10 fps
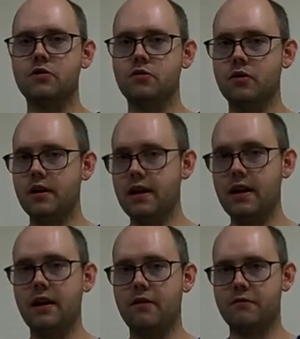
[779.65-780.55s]
to
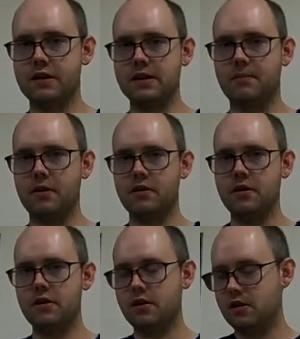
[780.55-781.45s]
here, for example.
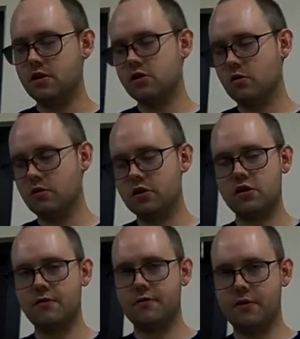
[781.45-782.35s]
So the
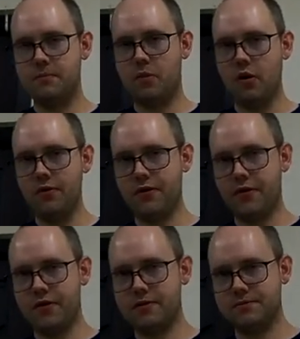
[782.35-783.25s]
stuff we bought